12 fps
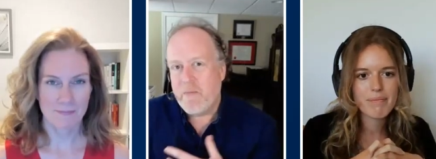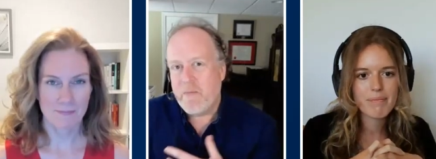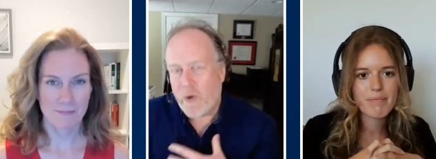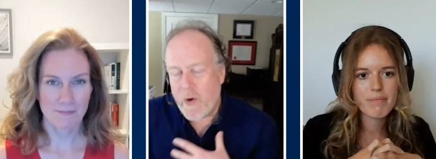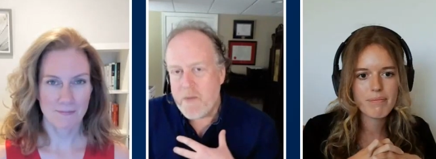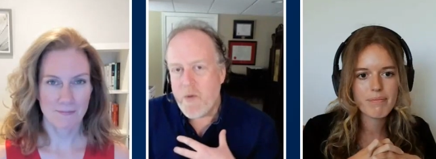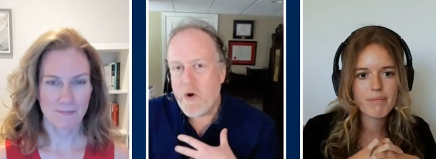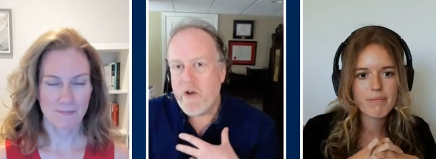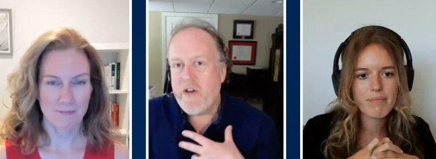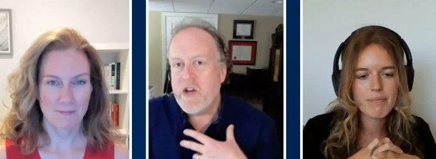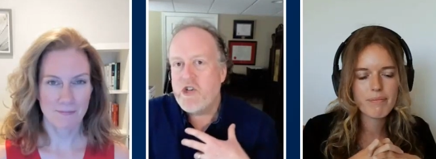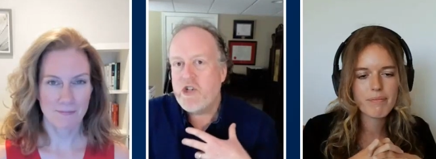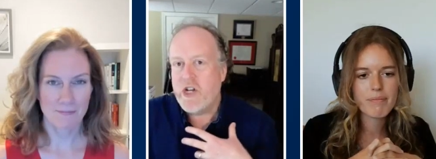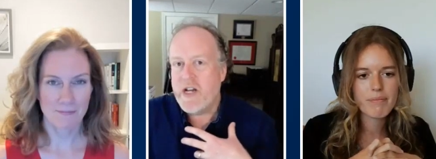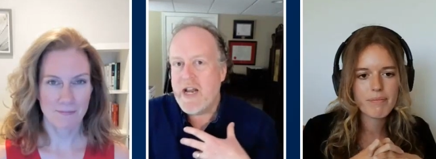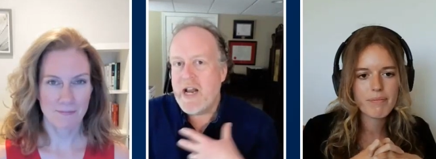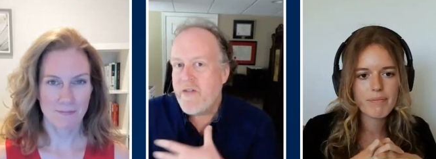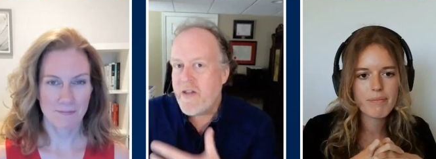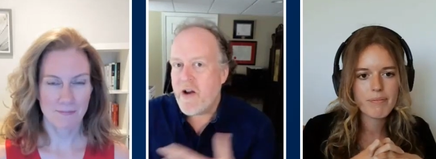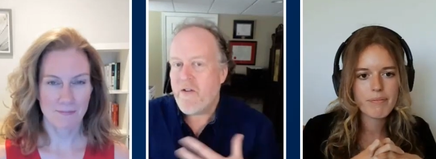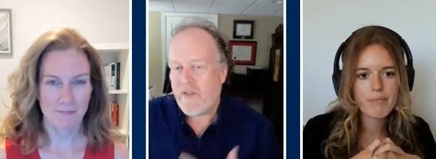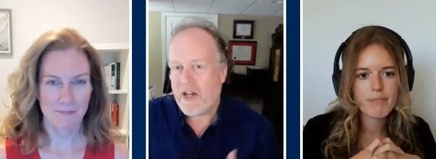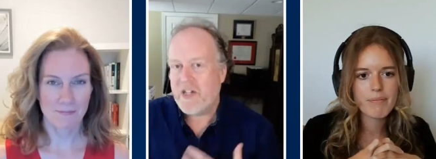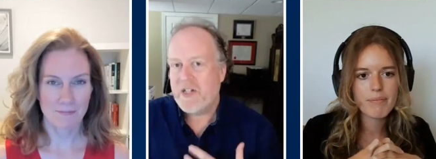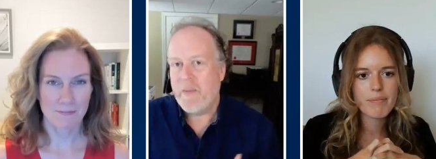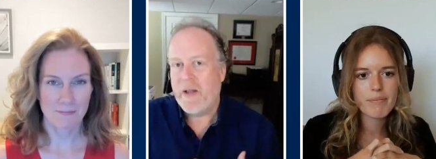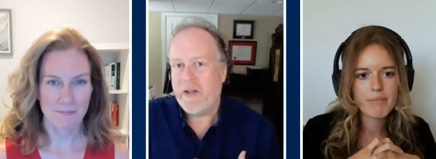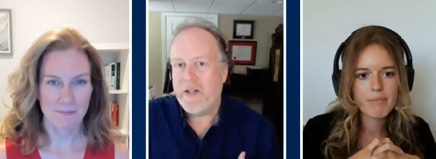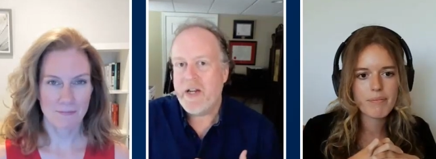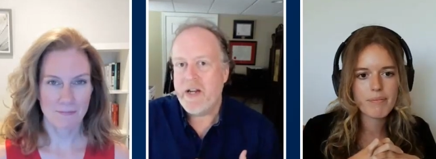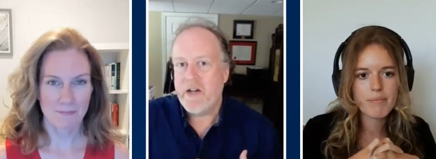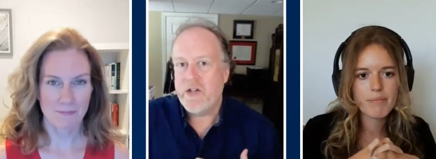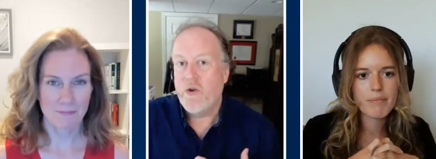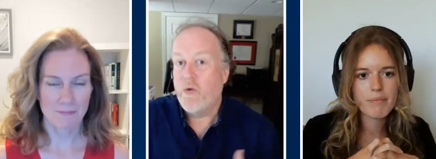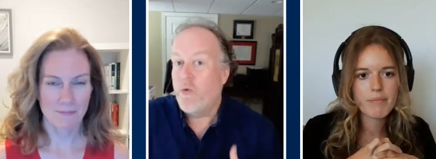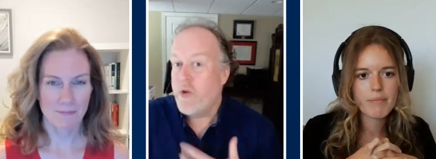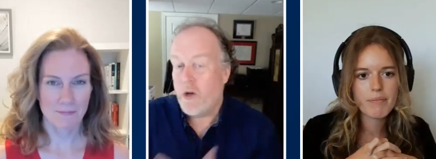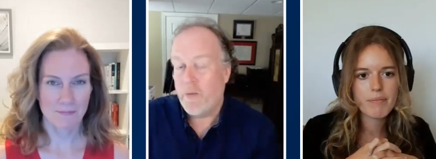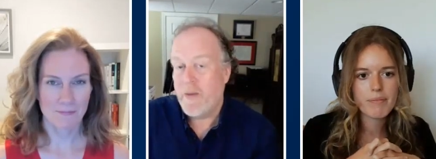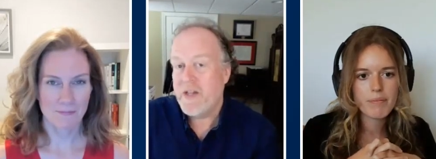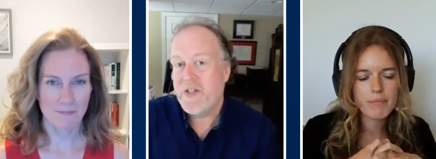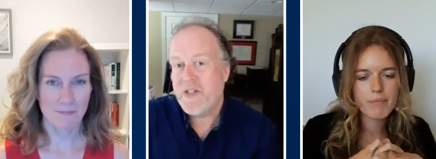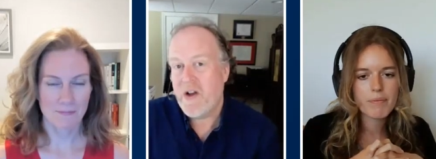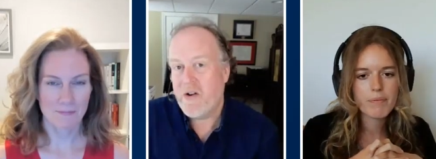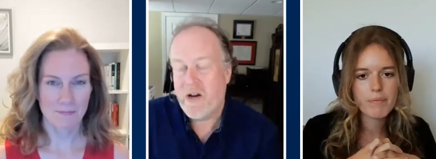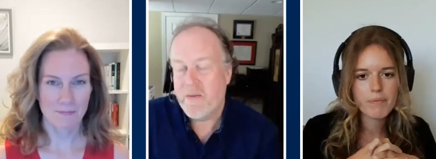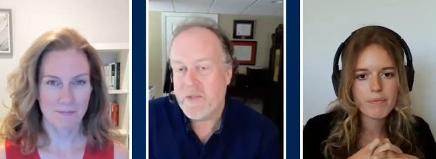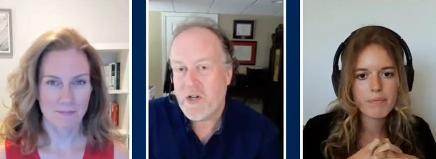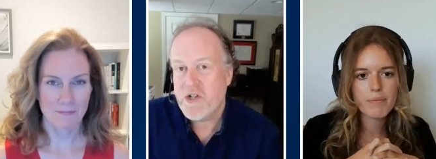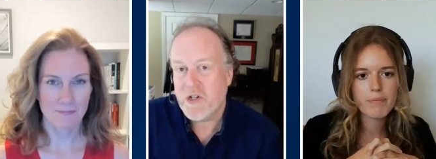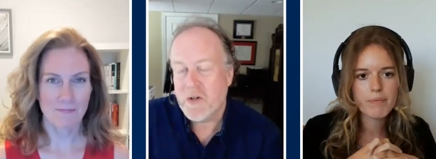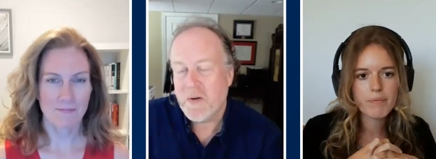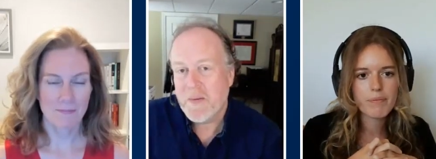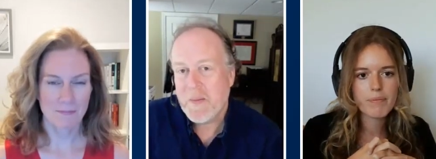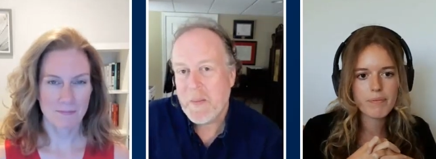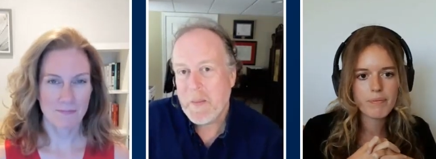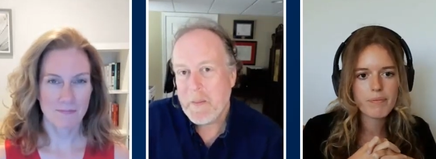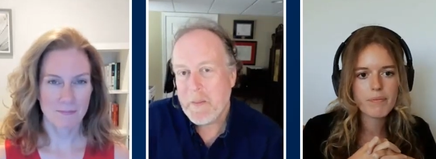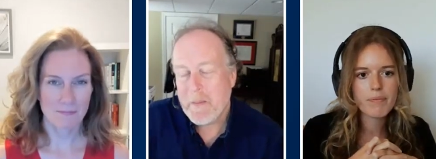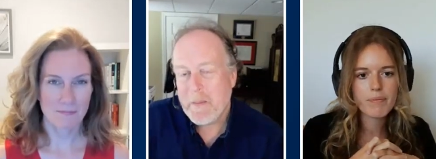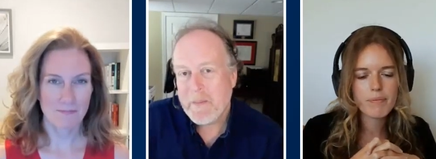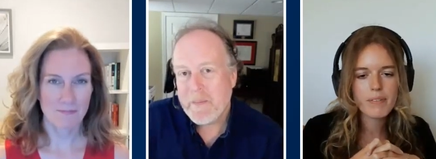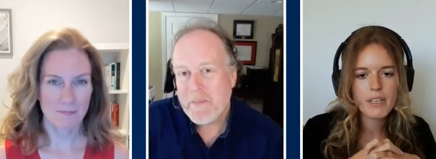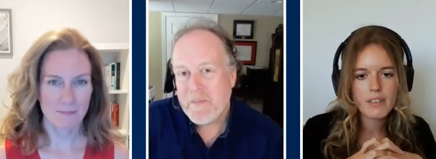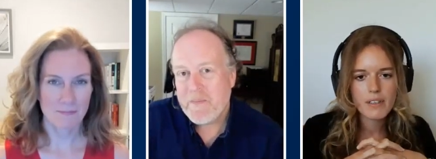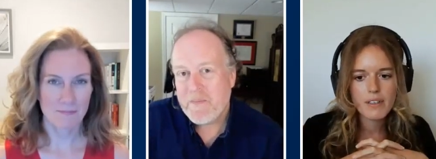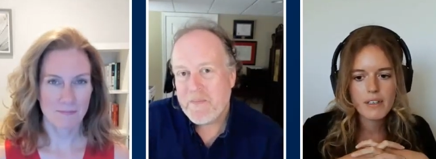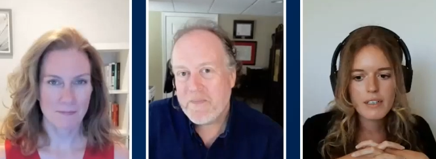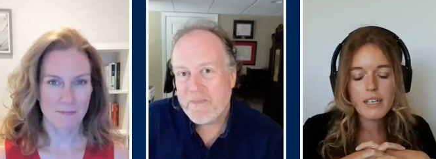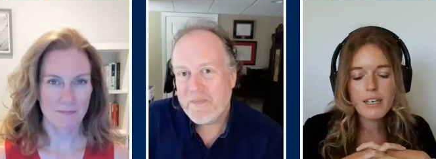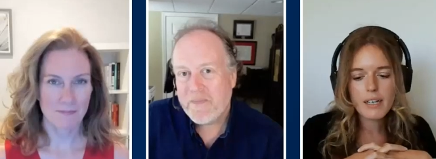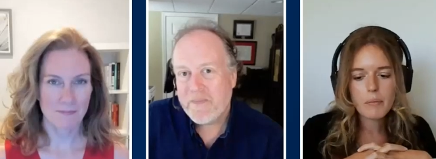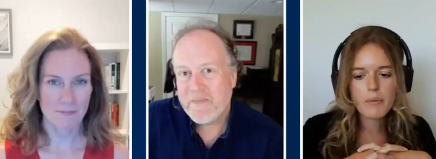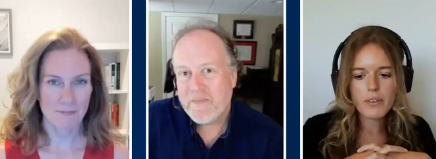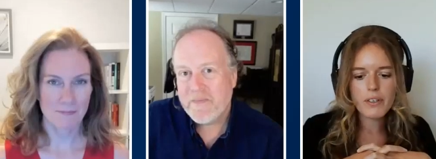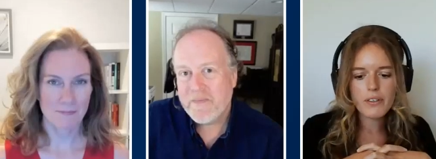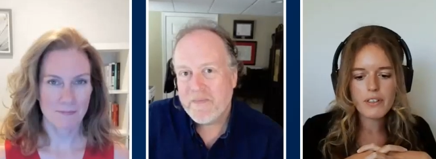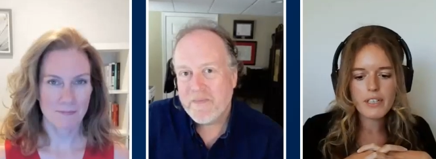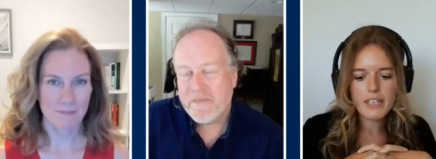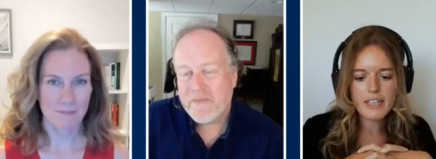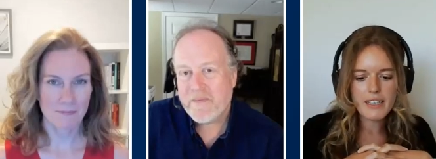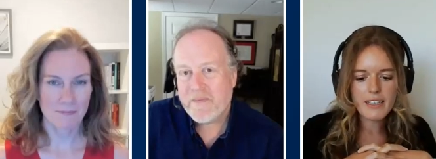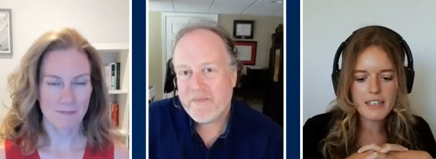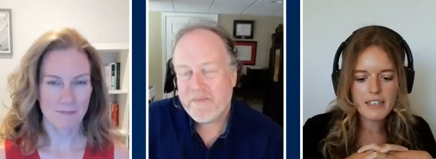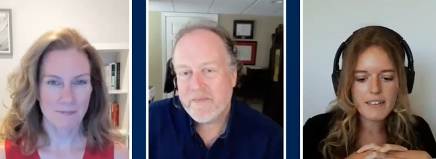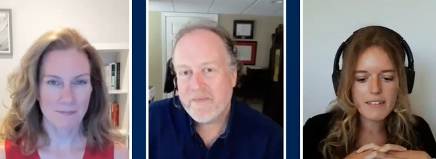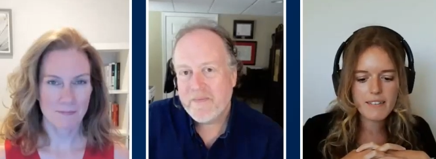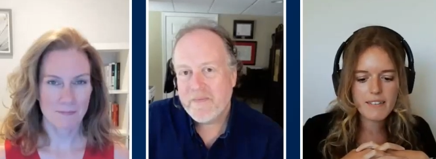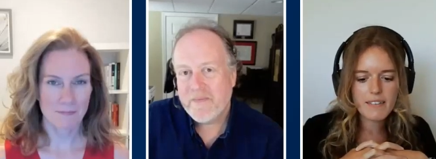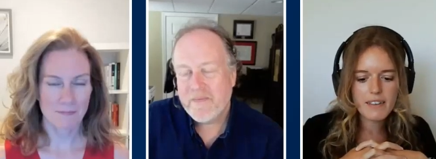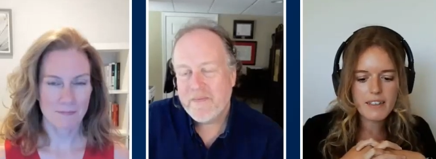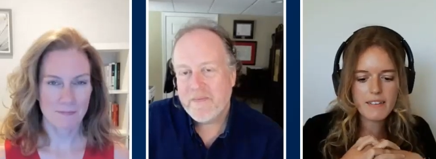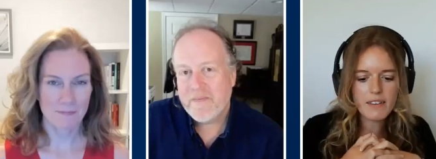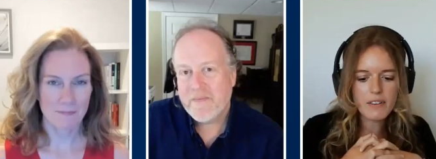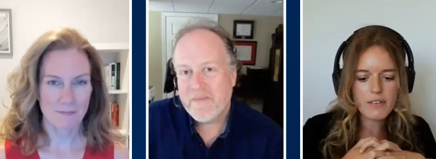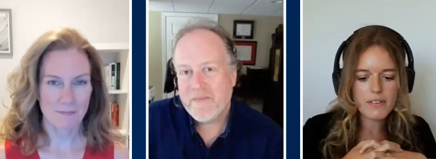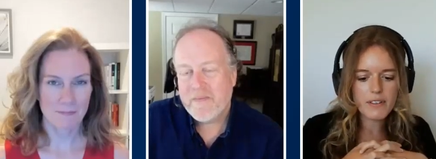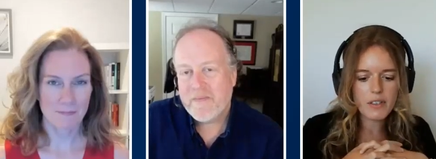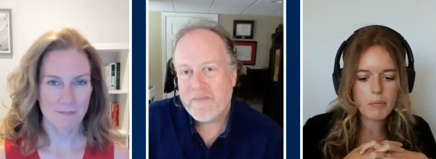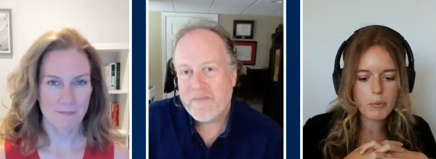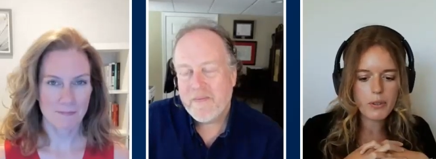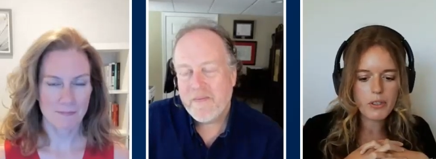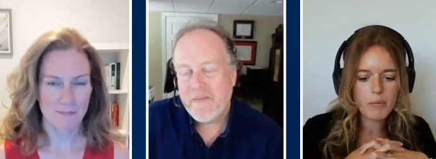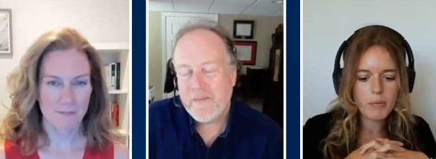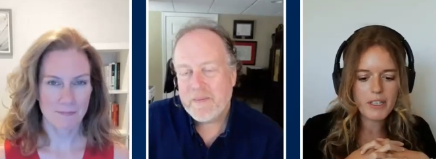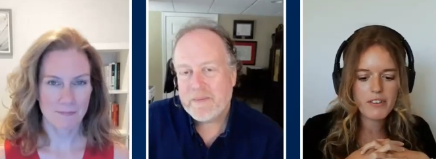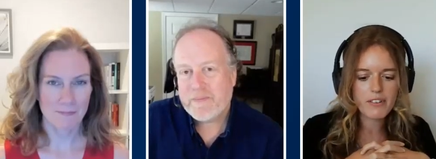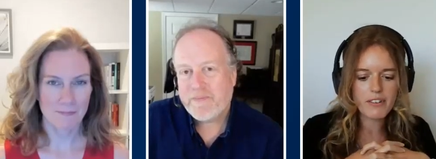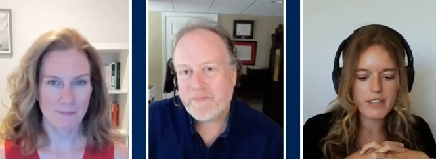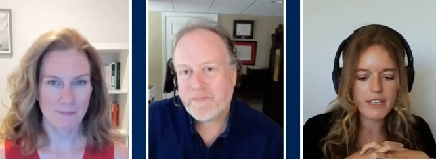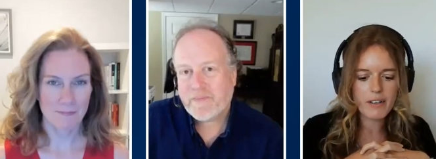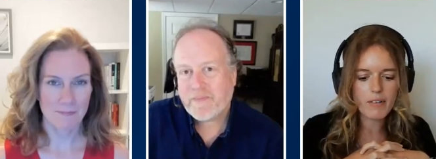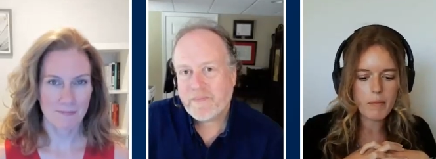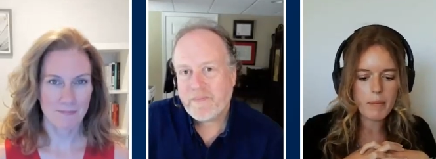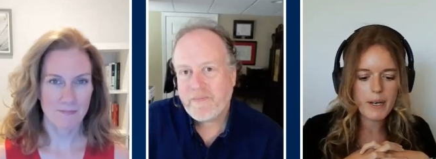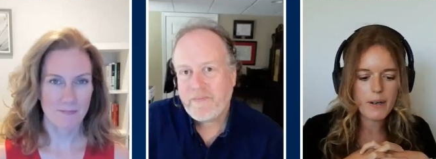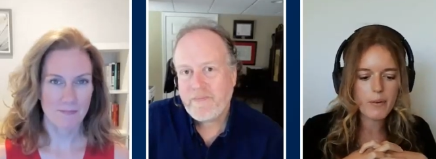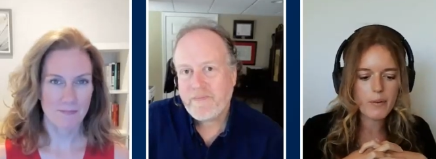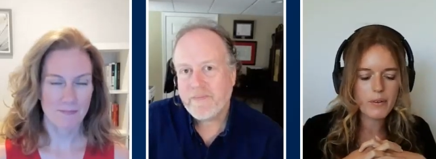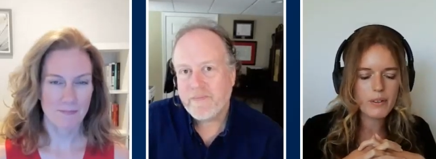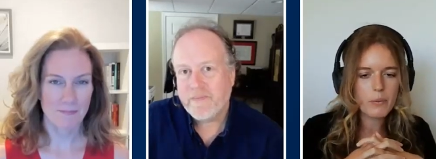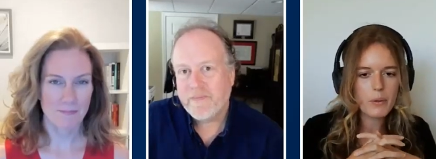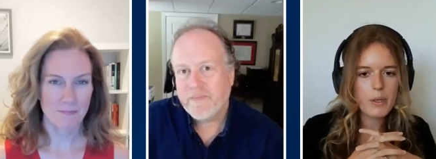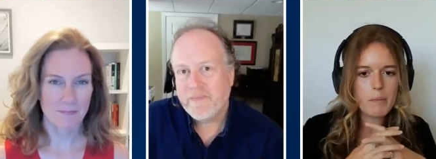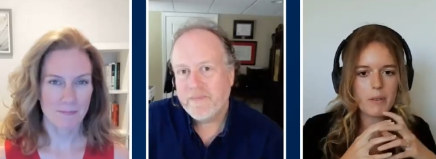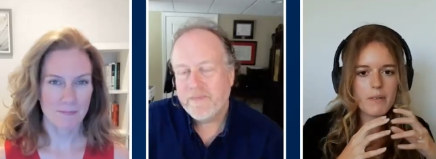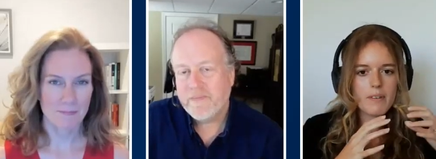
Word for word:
Speaker 1: know employee motivation and their flexibility to real business outcomes, aren't you?
Speaker 2: Yeah, absolutely. And I think it's it's interesting the point you mentioned there about a